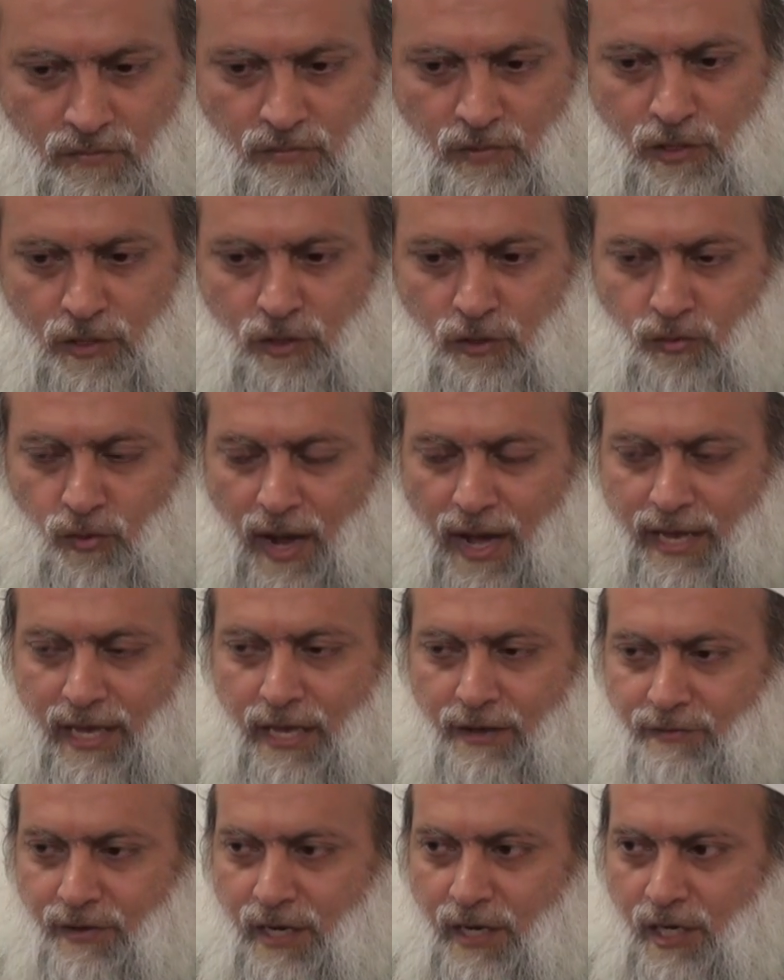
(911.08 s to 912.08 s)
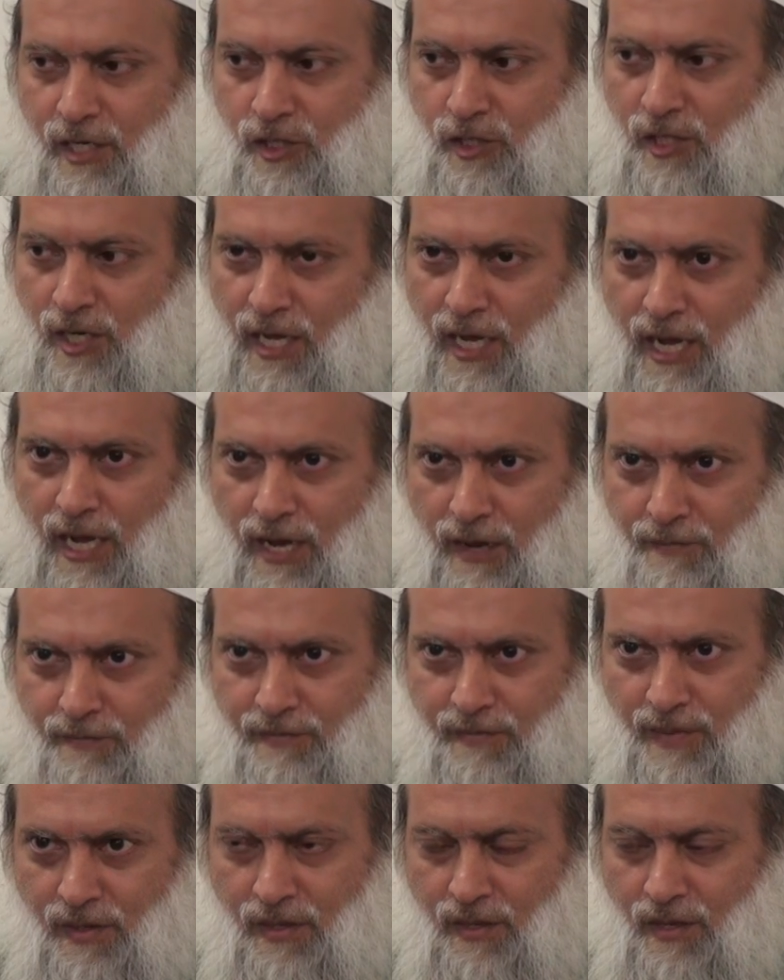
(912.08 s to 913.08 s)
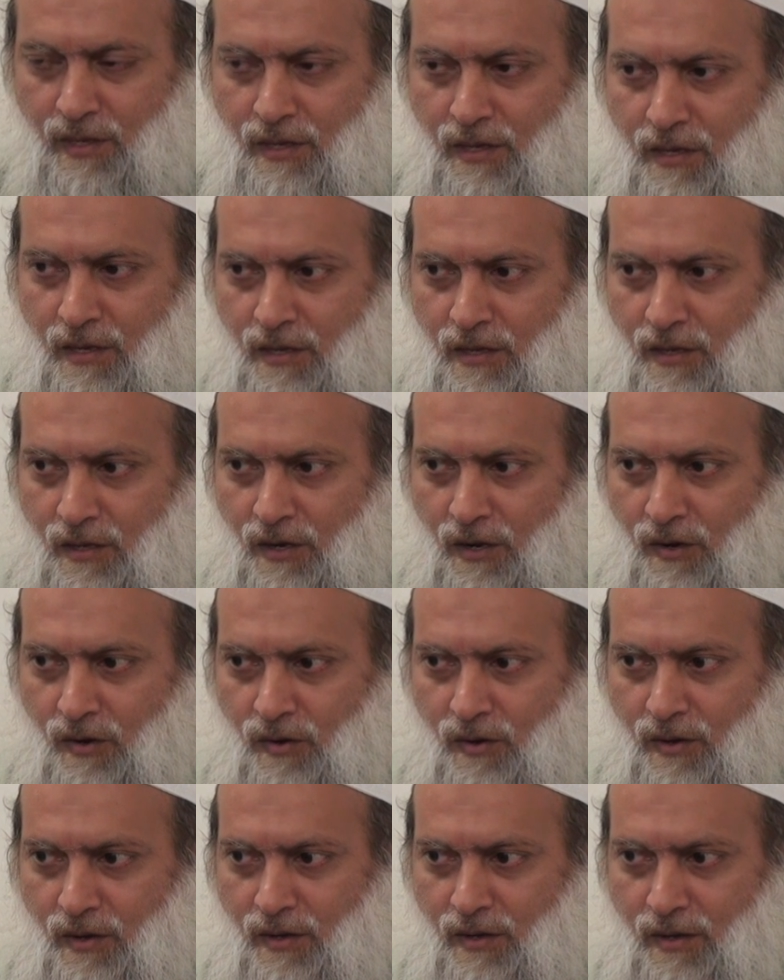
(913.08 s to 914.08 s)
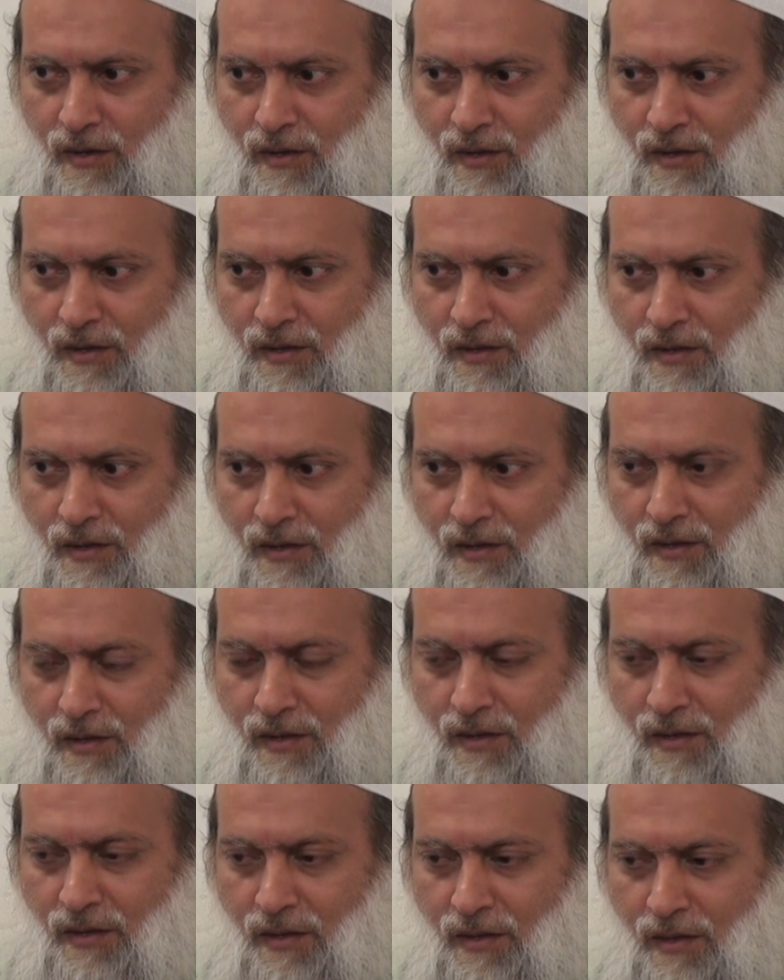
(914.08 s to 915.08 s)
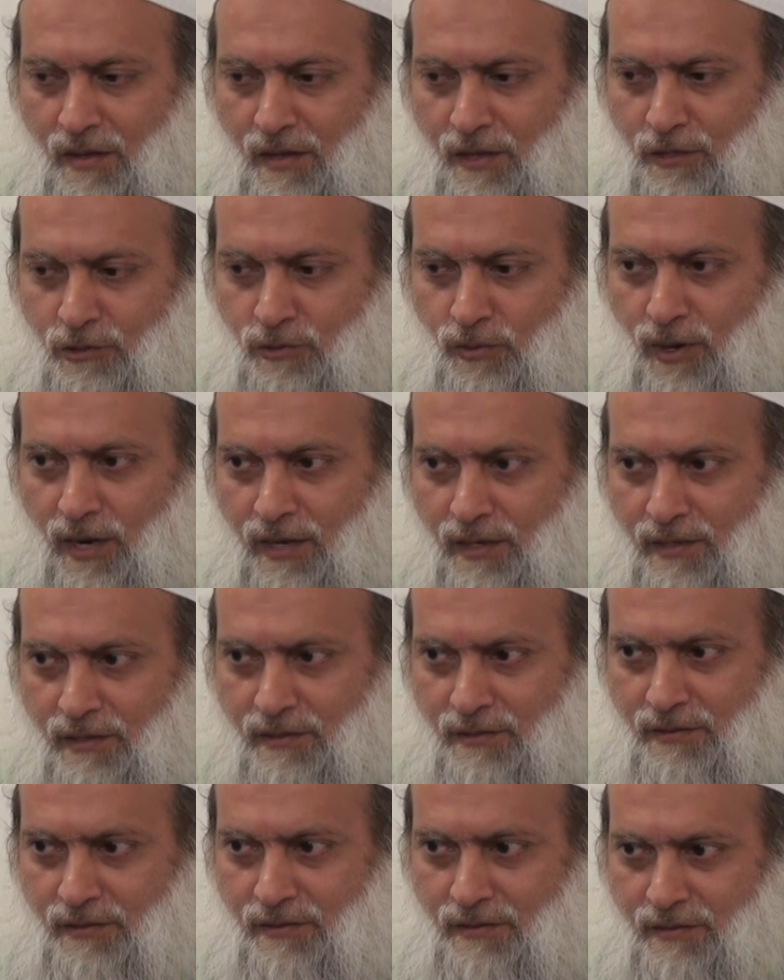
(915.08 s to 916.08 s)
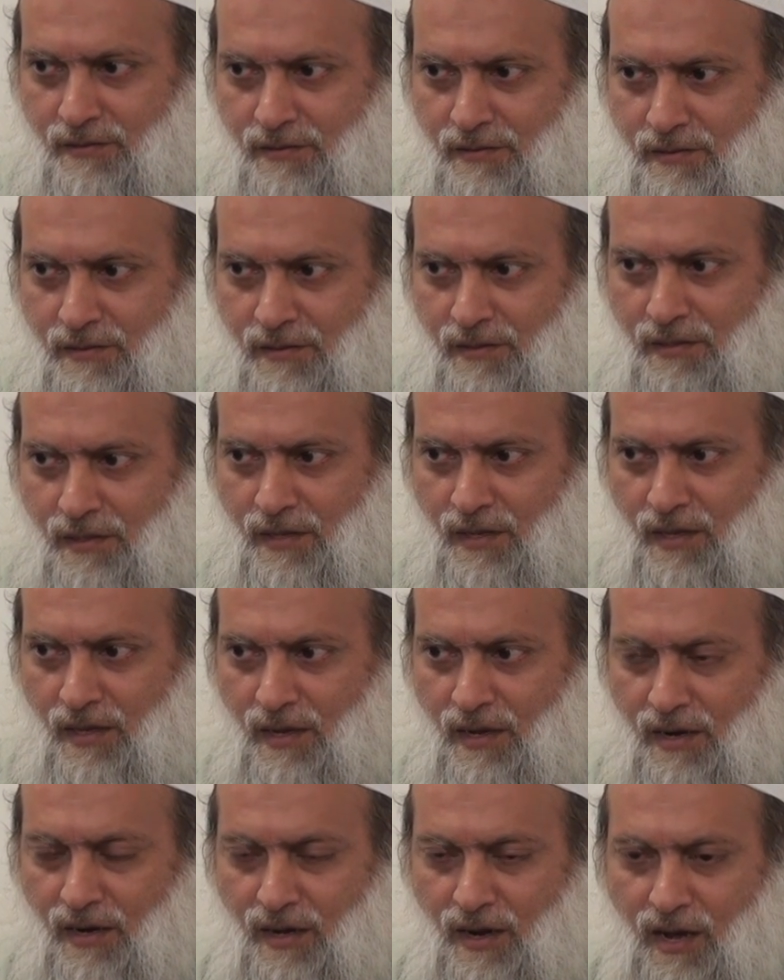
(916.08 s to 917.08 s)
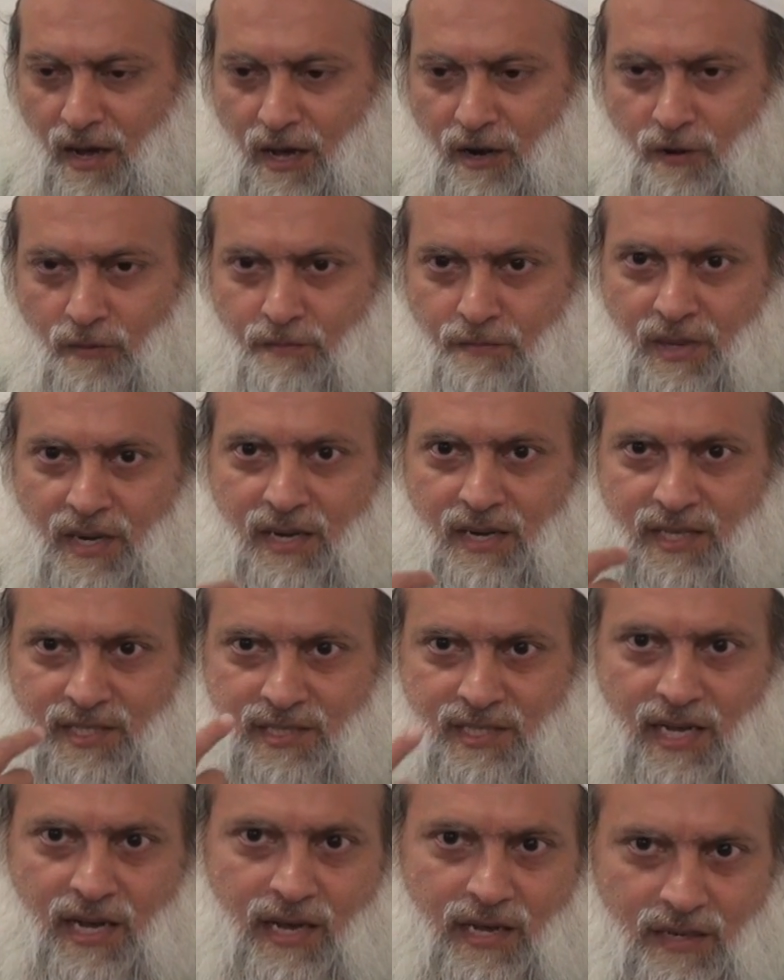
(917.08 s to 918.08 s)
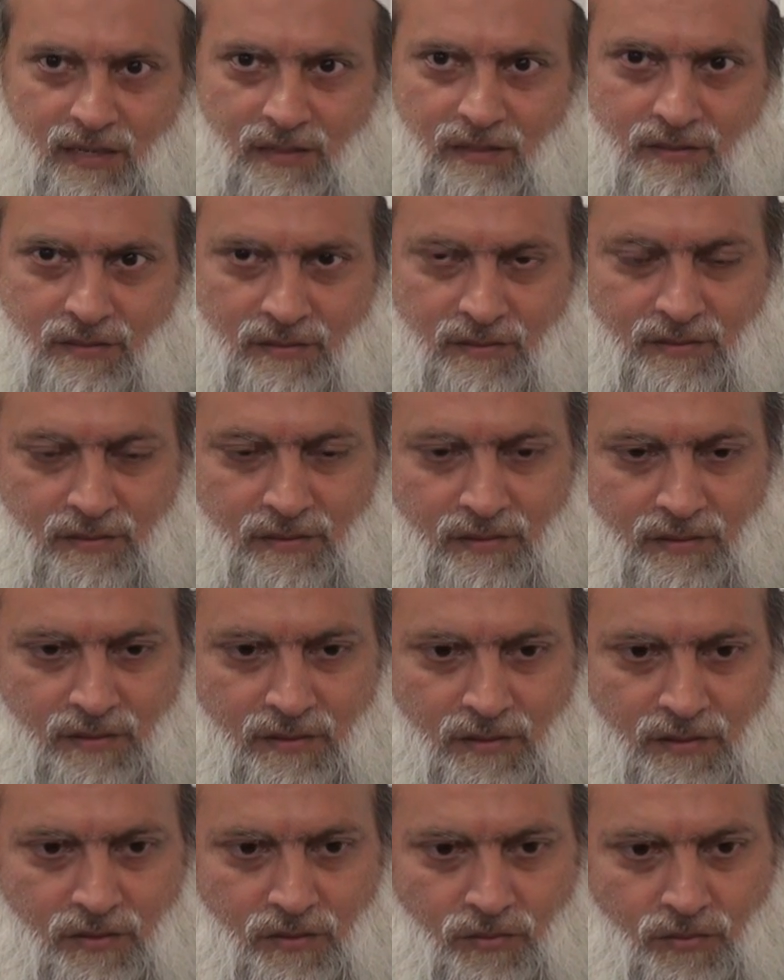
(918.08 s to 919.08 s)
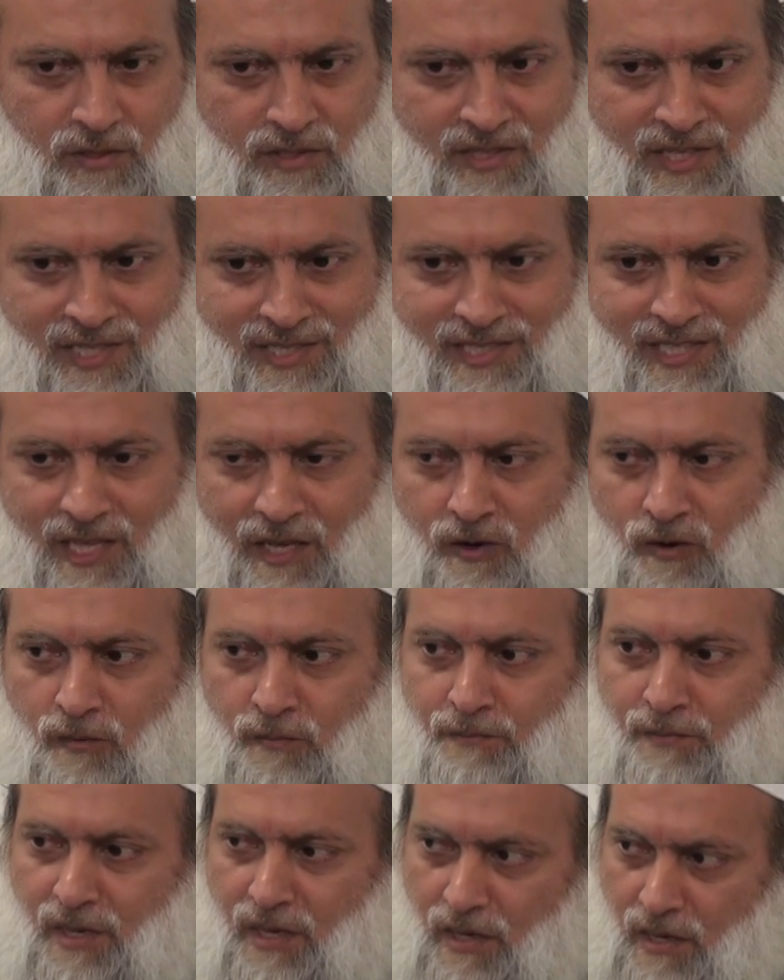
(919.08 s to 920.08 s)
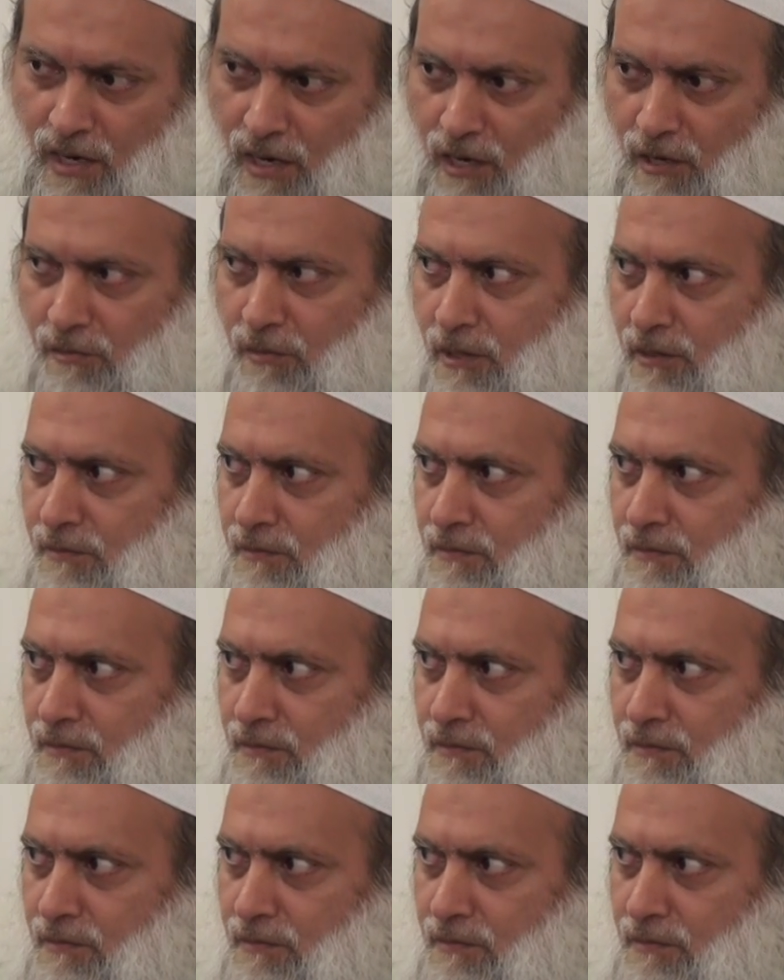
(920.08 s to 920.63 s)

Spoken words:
This is why even in Islam, you know, this what? Iqrarun bil lisan wa tasdiqun bil qalb.